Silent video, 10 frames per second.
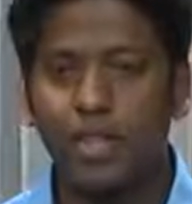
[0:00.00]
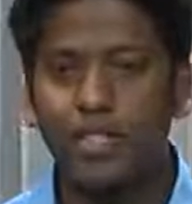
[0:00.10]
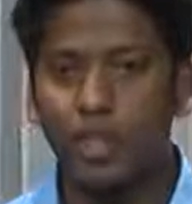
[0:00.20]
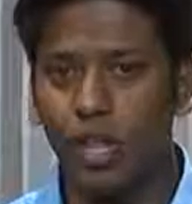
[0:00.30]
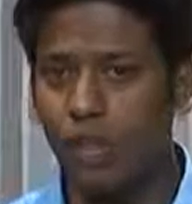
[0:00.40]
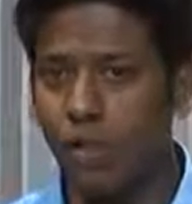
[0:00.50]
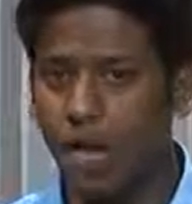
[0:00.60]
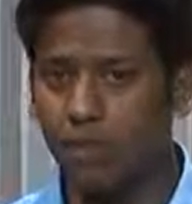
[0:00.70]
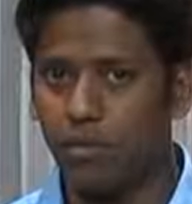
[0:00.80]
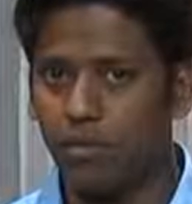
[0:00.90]
So there you
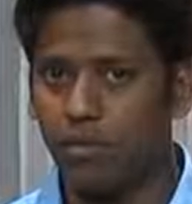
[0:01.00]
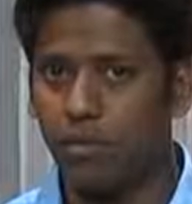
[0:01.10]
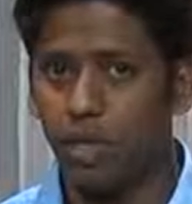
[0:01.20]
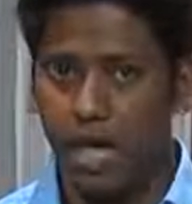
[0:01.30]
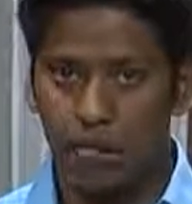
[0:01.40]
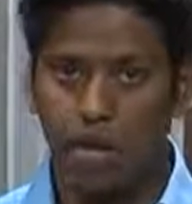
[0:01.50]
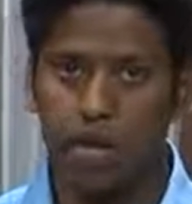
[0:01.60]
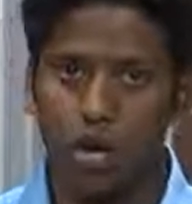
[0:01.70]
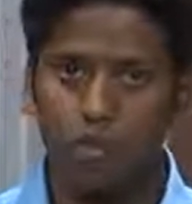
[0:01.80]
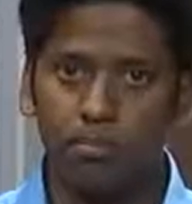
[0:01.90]
have it,
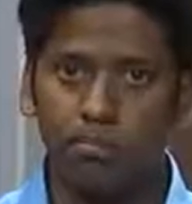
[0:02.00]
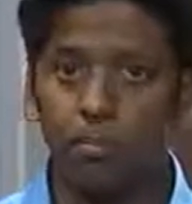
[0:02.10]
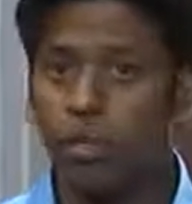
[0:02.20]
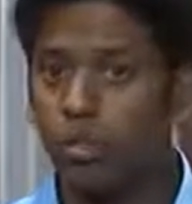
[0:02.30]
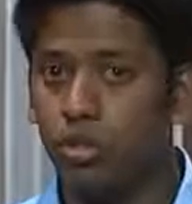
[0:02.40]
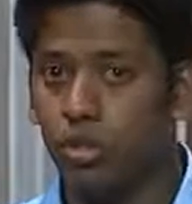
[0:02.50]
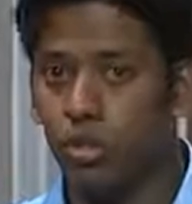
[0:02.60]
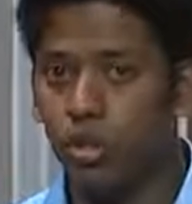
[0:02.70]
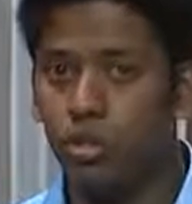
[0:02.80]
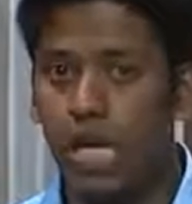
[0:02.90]
MRR,
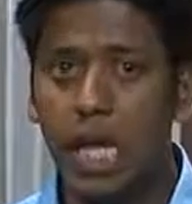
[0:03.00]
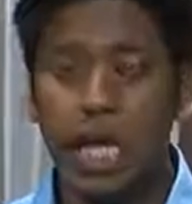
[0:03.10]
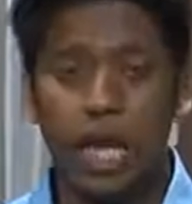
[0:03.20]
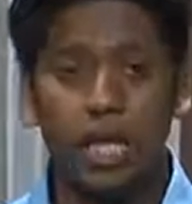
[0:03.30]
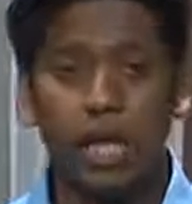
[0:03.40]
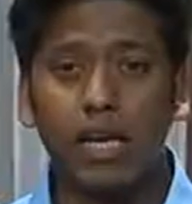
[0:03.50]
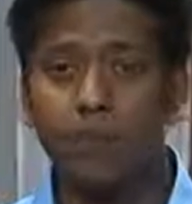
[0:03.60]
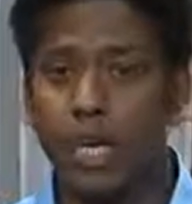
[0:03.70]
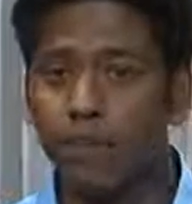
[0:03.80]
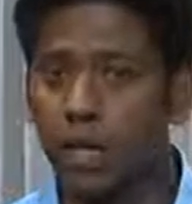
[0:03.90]
churn, and
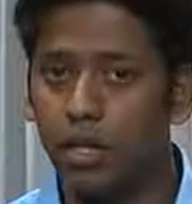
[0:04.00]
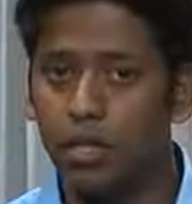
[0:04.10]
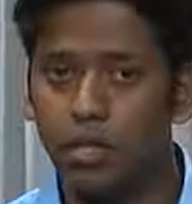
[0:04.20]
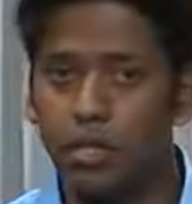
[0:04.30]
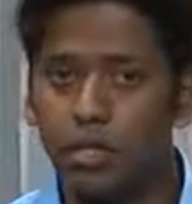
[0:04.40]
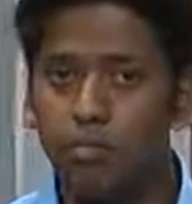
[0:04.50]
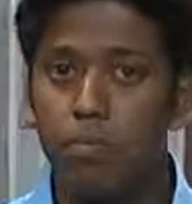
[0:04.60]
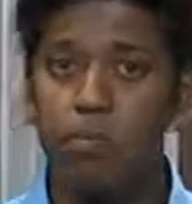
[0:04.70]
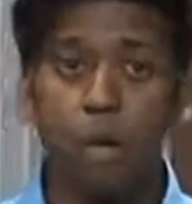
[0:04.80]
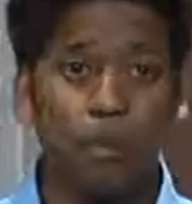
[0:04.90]
lifetime values.
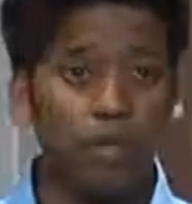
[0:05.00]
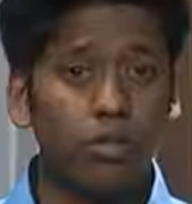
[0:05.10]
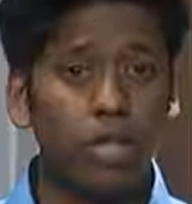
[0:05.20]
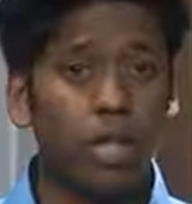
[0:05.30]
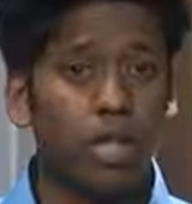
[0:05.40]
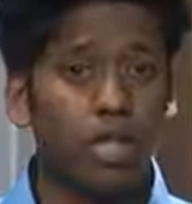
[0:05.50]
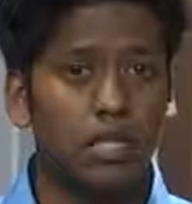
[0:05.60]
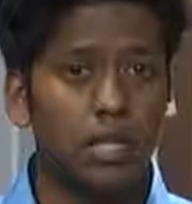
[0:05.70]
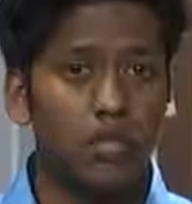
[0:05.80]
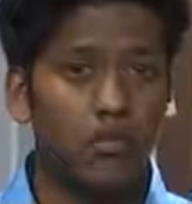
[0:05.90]
By monitoring
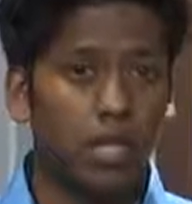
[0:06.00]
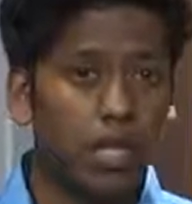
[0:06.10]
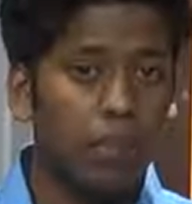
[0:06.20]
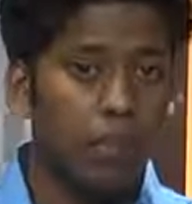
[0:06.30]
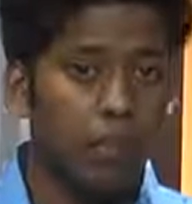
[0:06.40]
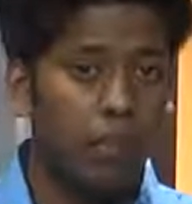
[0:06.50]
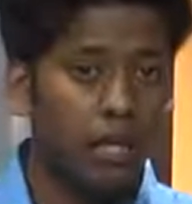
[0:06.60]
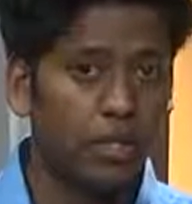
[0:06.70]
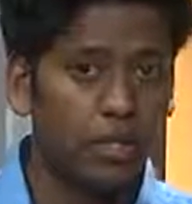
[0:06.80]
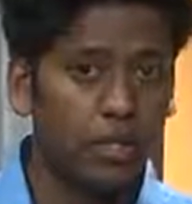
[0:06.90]
these really important
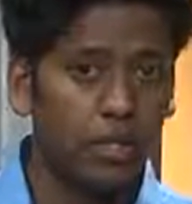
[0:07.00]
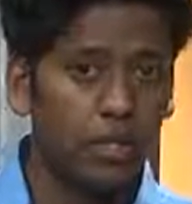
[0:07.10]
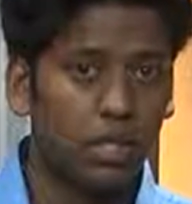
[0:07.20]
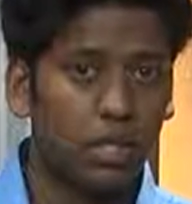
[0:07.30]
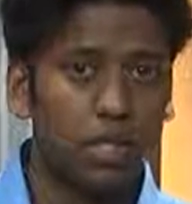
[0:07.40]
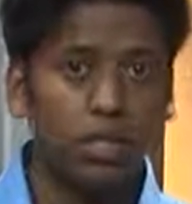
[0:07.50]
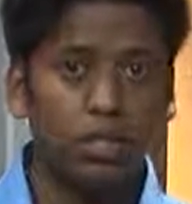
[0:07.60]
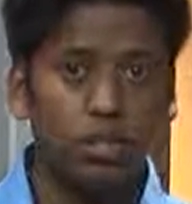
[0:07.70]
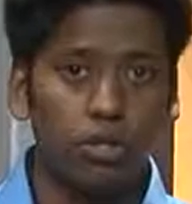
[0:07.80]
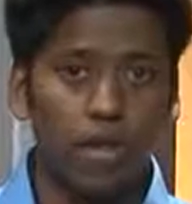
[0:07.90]
metrics,
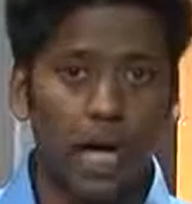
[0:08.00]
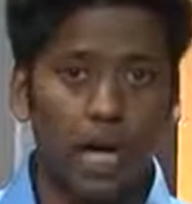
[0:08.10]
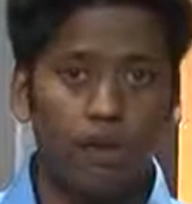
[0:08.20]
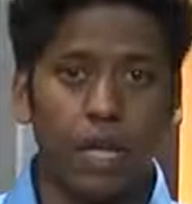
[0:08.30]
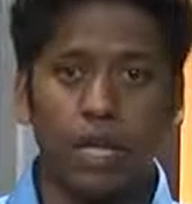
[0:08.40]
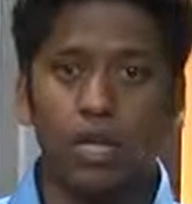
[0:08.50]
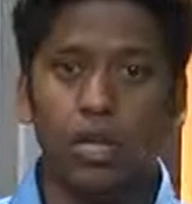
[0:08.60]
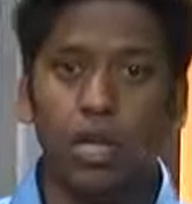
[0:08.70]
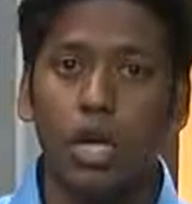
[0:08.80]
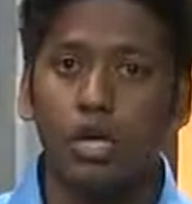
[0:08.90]
you should have a
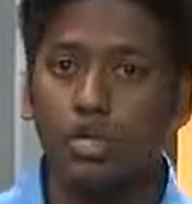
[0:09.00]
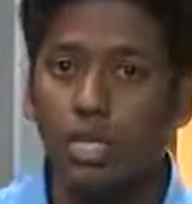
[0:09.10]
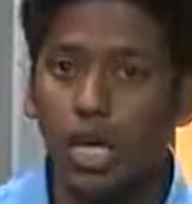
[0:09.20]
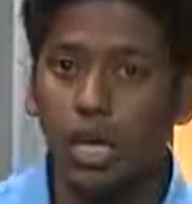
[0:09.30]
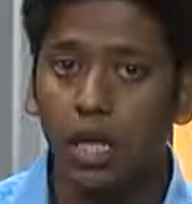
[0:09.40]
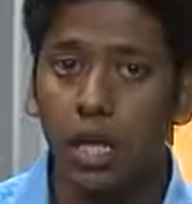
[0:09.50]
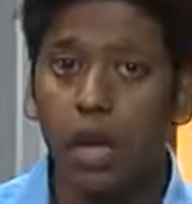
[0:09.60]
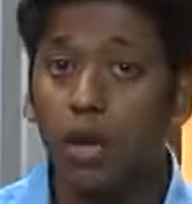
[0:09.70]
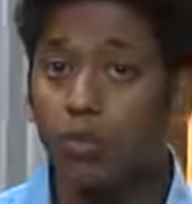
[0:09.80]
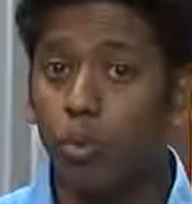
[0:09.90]
good understanding
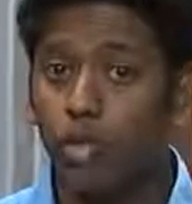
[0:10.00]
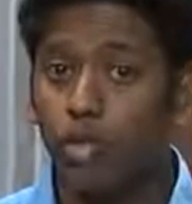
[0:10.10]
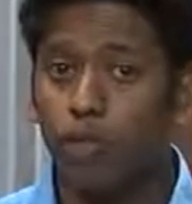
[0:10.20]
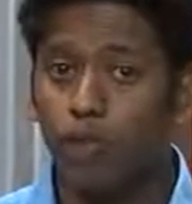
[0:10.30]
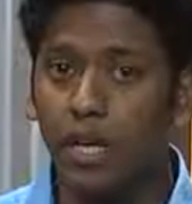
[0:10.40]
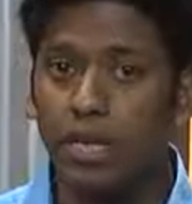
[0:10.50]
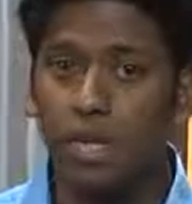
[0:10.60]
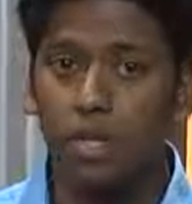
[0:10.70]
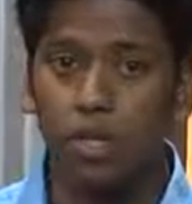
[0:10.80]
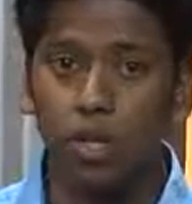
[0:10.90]
of what is
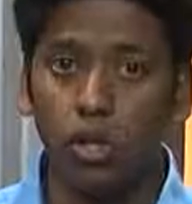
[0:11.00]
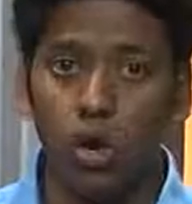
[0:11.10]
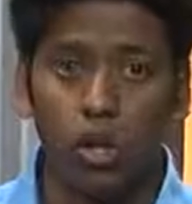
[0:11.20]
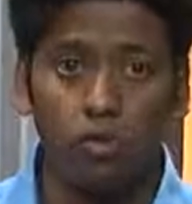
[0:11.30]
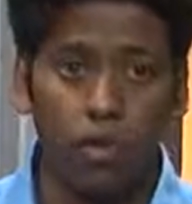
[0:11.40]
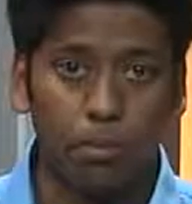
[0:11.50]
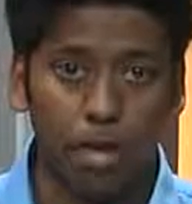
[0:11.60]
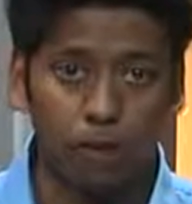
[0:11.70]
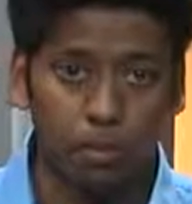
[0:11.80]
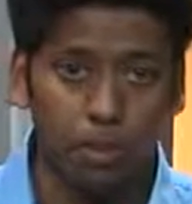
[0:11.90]
affecting your long-run
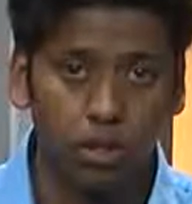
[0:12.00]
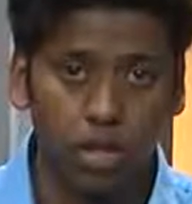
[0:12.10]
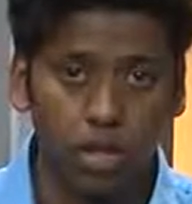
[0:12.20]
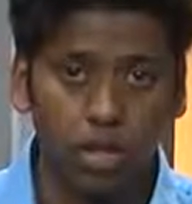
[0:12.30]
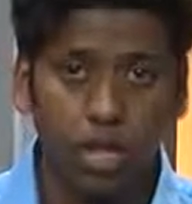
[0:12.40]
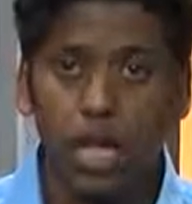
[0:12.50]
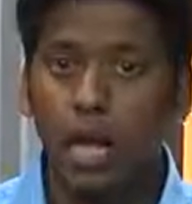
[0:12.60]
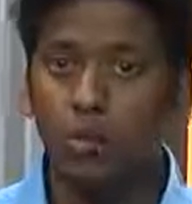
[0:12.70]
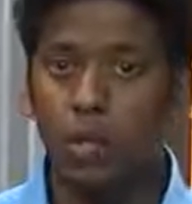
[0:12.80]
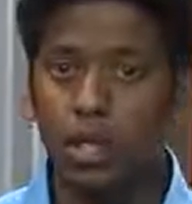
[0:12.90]
profitability
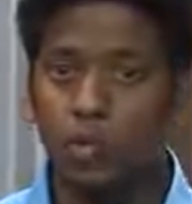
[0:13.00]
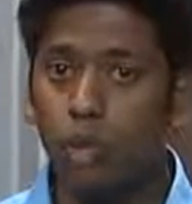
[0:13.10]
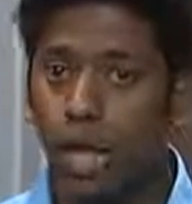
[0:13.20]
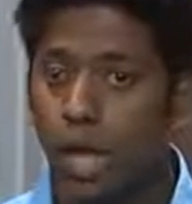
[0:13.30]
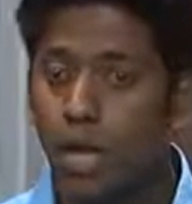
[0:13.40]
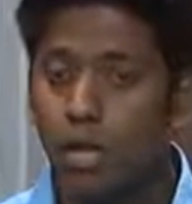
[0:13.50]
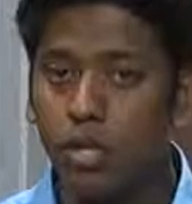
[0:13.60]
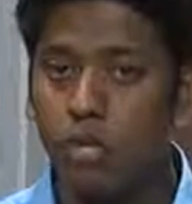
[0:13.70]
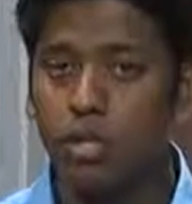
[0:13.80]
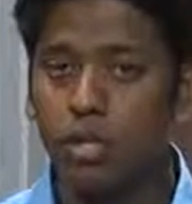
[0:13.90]
and what you can
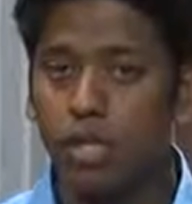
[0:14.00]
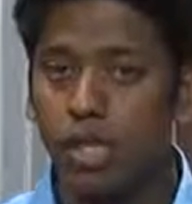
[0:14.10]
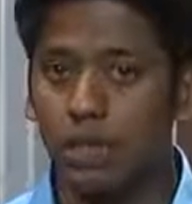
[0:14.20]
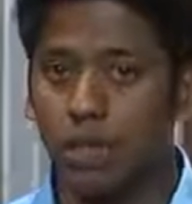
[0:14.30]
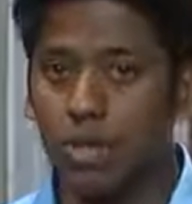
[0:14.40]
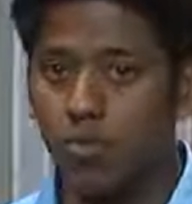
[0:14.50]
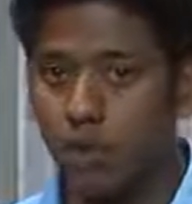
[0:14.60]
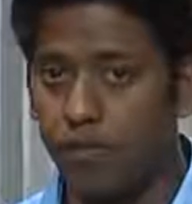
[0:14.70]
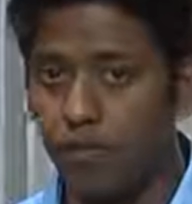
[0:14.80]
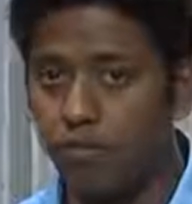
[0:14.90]
do to increase
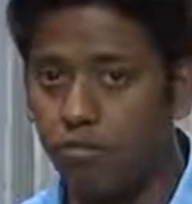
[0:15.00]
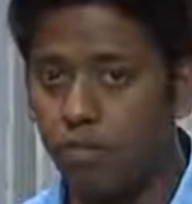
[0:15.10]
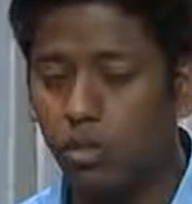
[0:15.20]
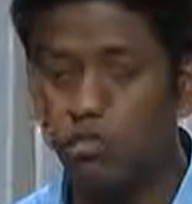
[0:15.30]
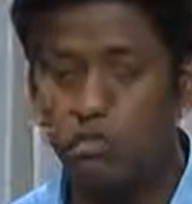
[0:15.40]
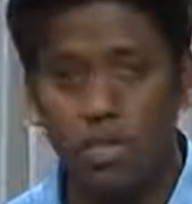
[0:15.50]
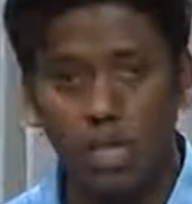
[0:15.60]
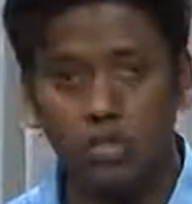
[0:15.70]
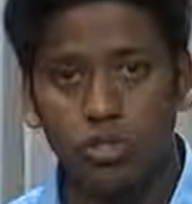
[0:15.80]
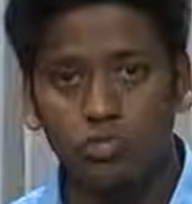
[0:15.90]
revenue,
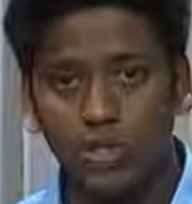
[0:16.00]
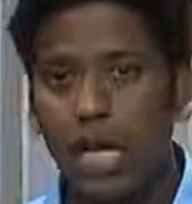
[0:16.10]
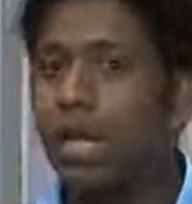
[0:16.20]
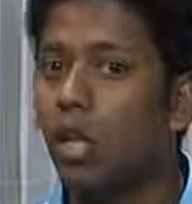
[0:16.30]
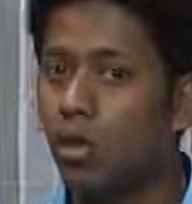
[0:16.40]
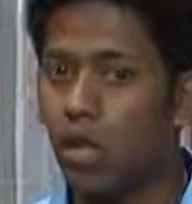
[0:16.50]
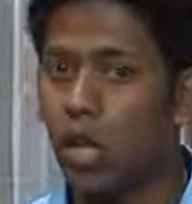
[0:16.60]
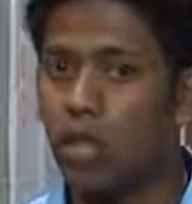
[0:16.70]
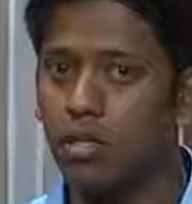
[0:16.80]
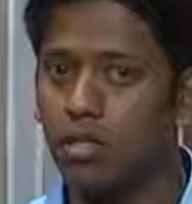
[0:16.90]
retention, and lower
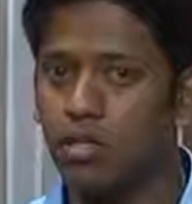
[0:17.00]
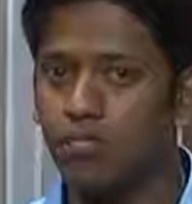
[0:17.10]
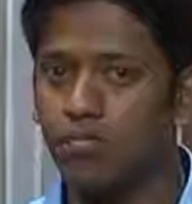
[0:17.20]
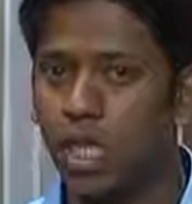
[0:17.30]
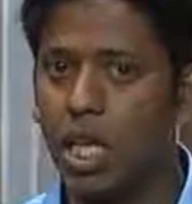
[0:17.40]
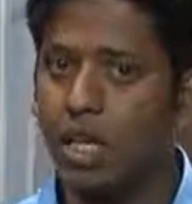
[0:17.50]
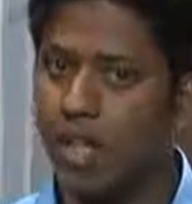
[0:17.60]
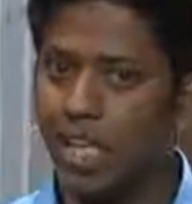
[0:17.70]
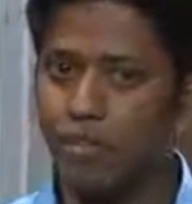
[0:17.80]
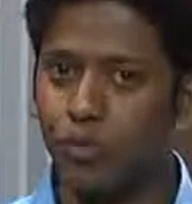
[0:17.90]
costs.
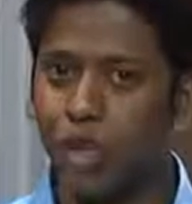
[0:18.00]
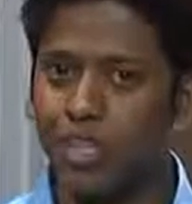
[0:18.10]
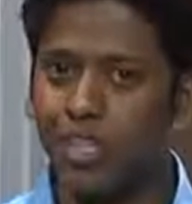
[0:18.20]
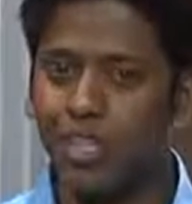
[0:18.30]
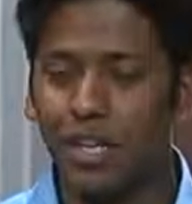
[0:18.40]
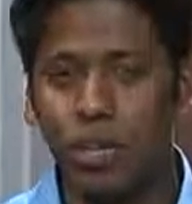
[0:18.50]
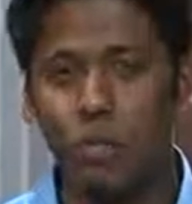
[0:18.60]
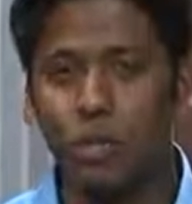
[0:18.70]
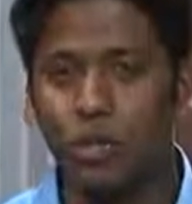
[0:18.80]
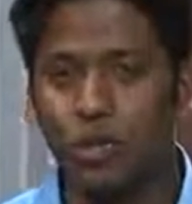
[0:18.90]
Thanks for watching, and I
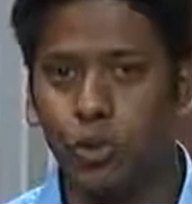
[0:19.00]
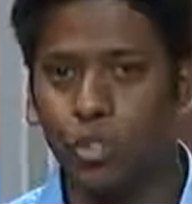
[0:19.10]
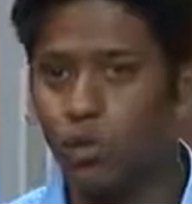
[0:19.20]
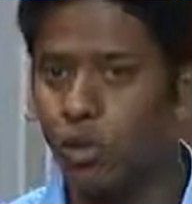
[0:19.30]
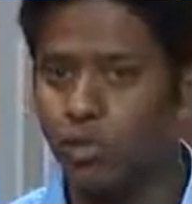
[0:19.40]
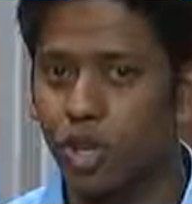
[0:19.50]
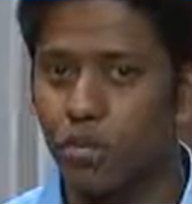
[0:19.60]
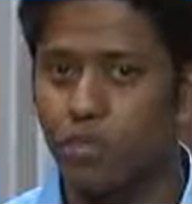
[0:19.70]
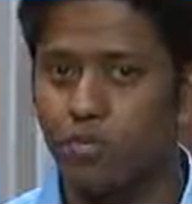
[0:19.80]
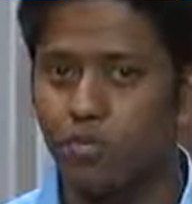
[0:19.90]
hope you enjoyed this workshop.